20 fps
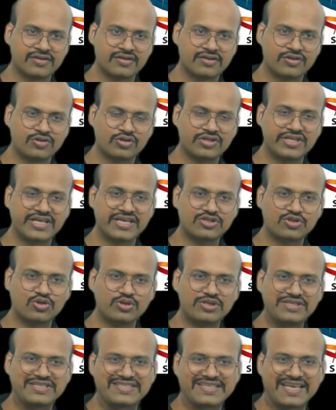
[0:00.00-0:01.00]
There is no
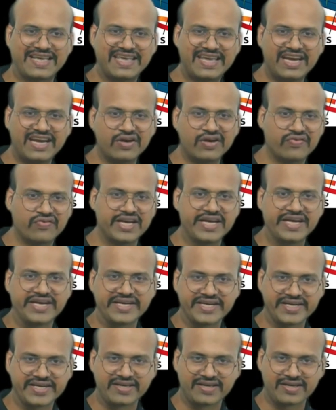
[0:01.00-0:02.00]
second 180
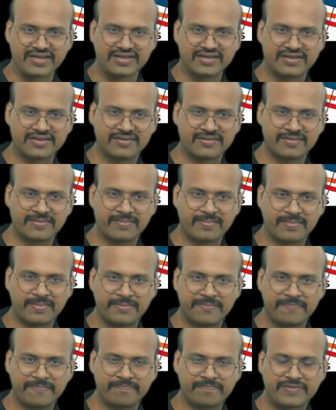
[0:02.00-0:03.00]
degree.
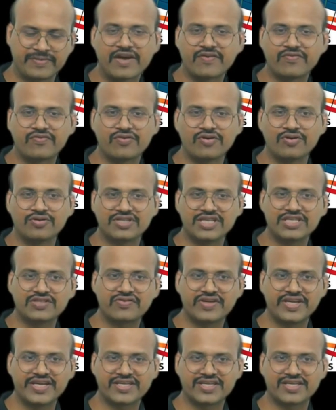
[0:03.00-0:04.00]
Therefore, this
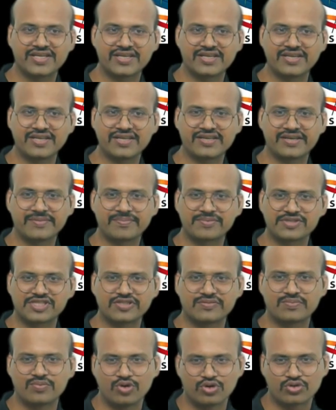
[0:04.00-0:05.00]
180 degree
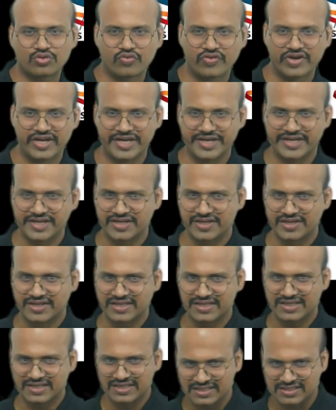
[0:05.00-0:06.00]
represents both 180
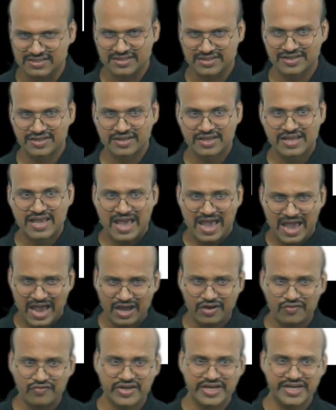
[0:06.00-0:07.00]
degree east
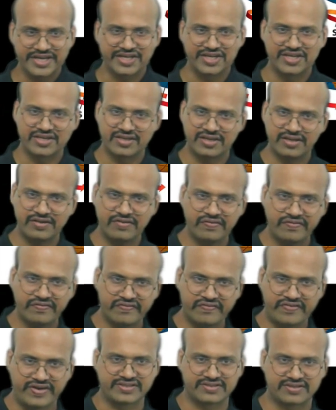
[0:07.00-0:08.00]
and 180 degree
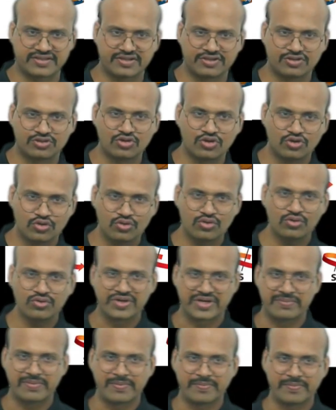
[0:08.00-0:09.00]
west. So do
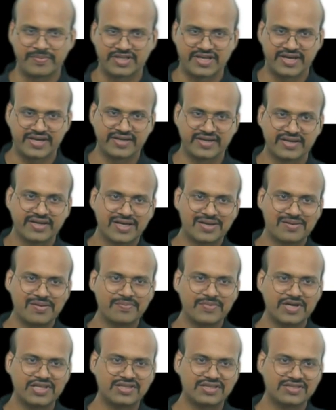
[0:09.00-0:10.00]
remember that.
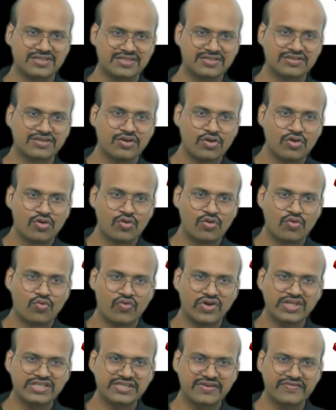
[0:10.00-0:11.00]
Remember, this is
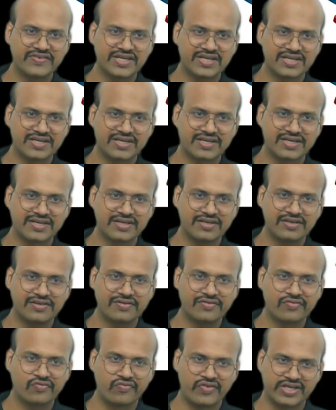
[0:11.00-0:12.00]
170 degree
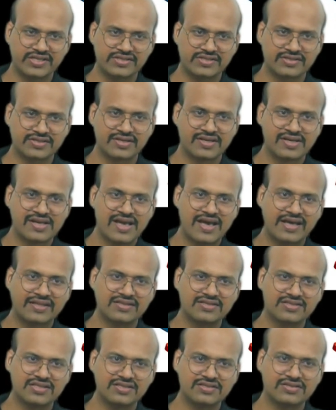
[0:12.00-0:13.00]
west and
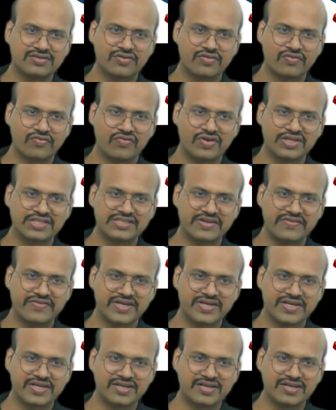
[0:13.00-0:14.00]
this is
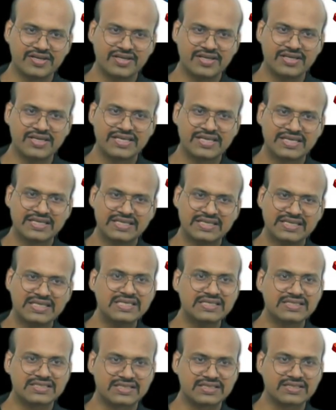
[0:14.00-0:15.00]
170 degree
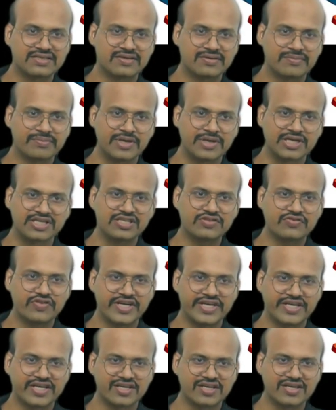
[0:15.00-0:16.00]
east. But this
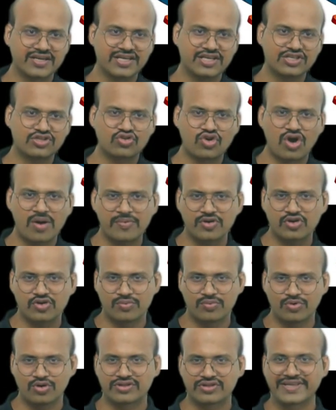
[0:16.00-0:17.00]
180 degree is common to
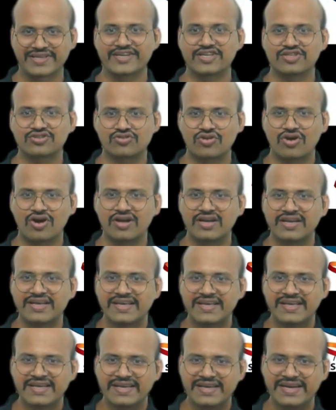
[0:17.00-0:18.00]
both and it is called
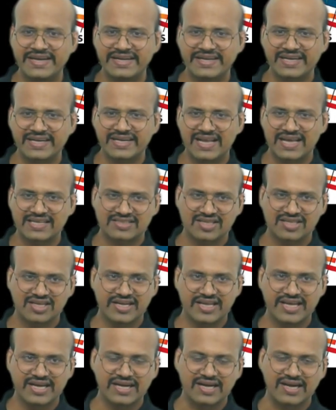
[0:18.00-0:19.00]
international
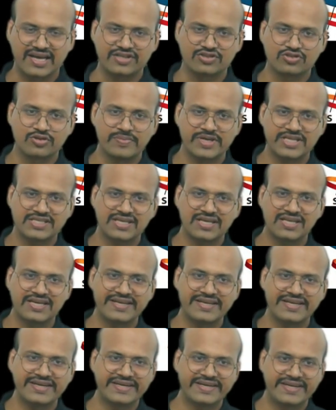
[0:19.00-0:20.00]
date line. So basically
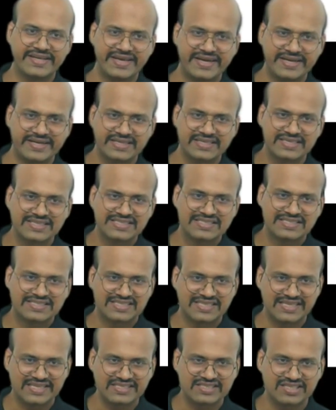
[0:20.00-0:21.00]
the date
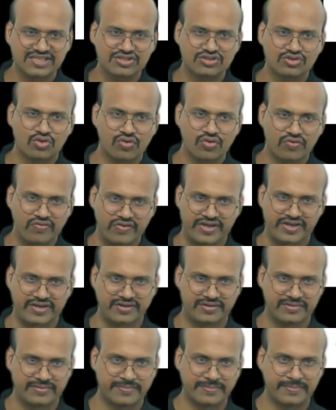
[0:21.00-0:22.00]
changes over here.